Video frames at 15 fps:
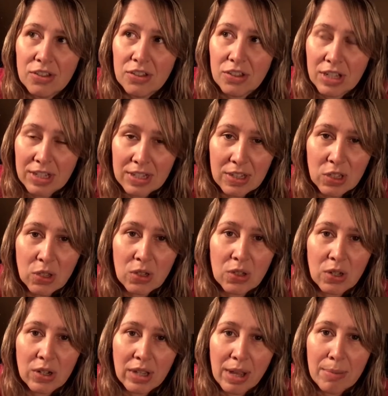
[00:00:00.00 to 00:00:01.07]
Jesus is
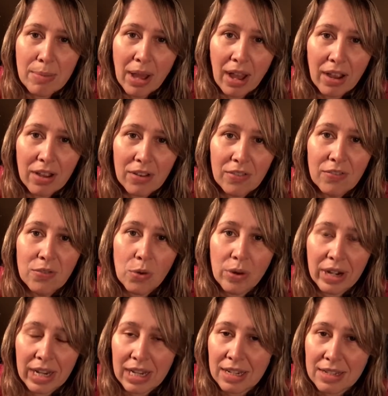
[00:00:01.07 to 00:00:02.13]
going to come back
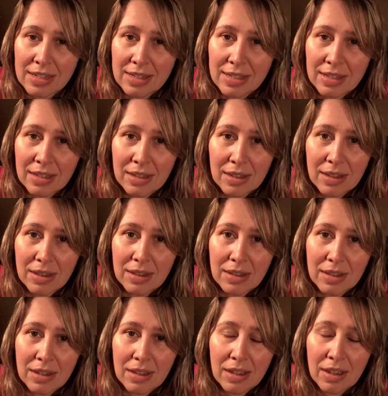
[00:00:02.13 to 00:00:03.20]
for his
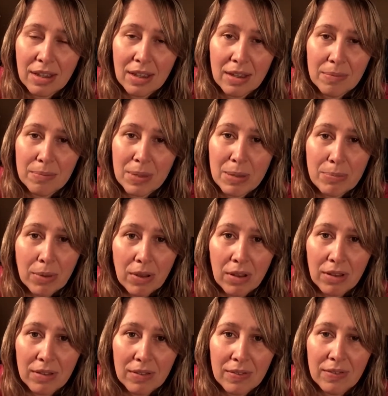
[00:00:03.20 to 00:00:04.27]

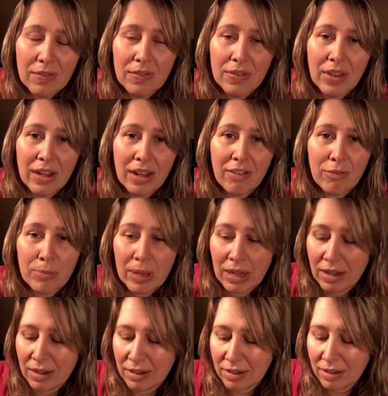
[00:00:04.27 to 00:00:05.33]
people that have
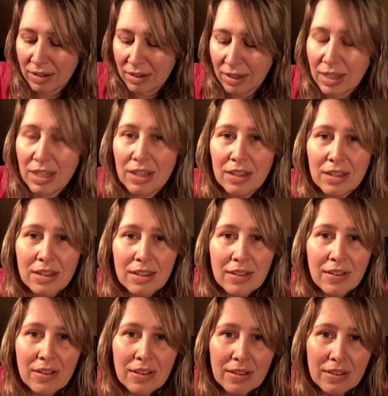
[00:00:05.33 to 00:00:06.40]
been
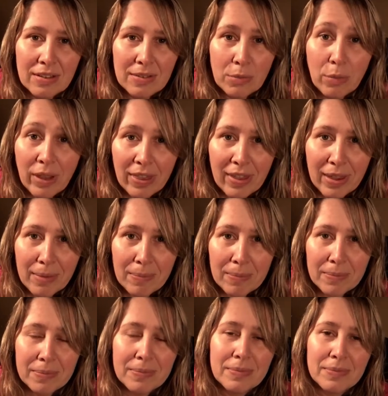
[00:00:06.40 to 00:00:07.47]
with
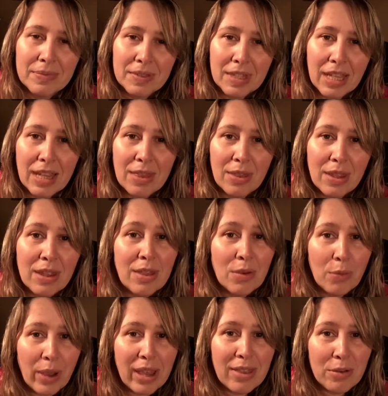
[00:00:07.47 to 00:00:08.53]
him in
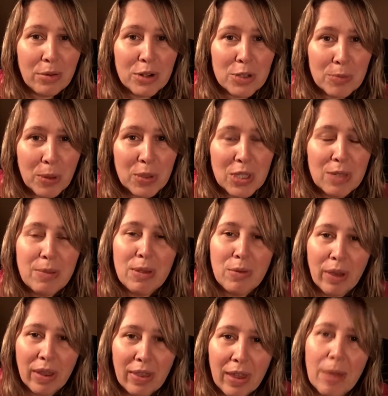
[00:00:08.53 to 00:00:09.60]
the way that we're supposed to be
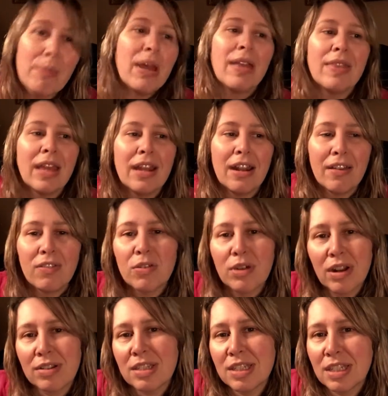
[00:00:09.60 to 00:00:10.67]
with him, and then everyone
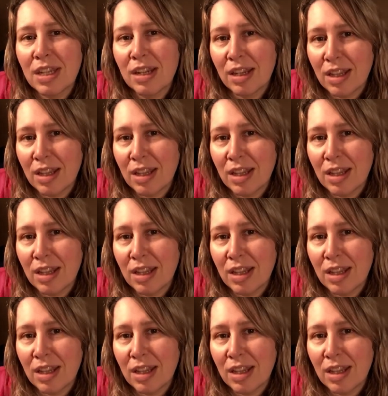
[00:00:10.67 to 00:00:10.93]
else is going to